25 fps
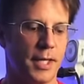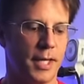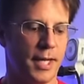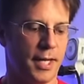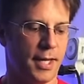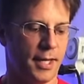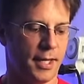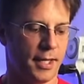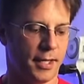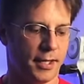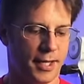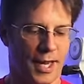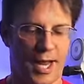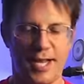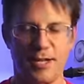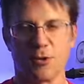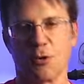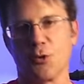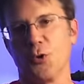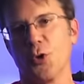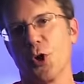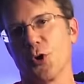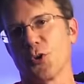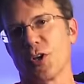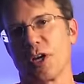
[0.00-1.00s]
And I
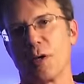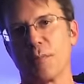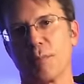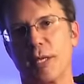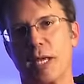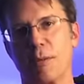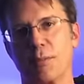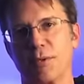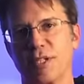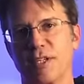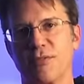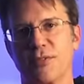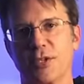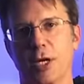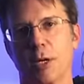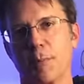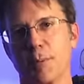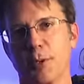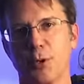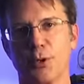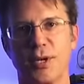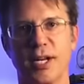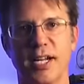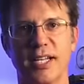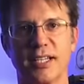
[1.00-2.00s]
don't know that I'll be able to even
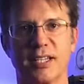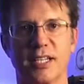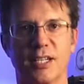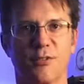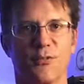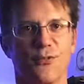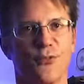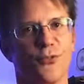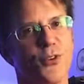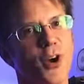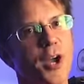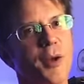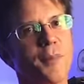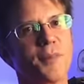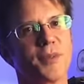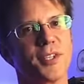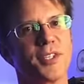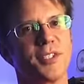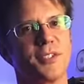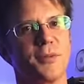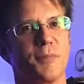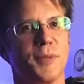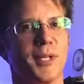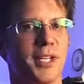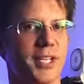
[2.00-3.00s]
upload anything from the
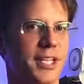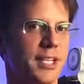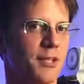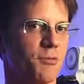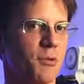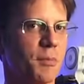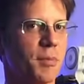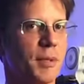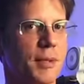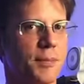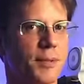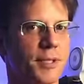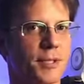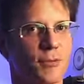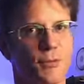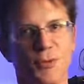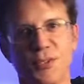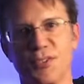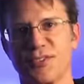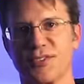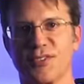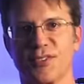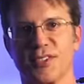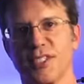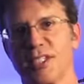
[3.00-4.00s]
Dominican Republic.
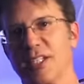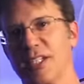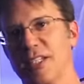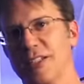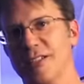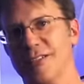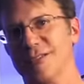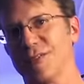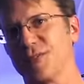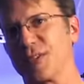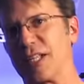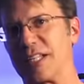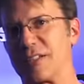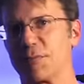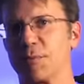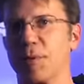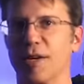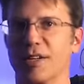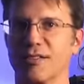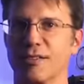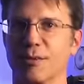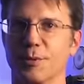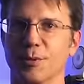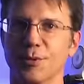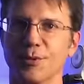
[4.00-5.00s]
We'll see if that's
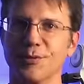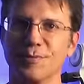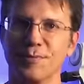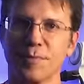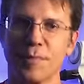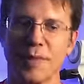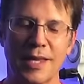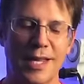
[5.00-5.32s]
possible.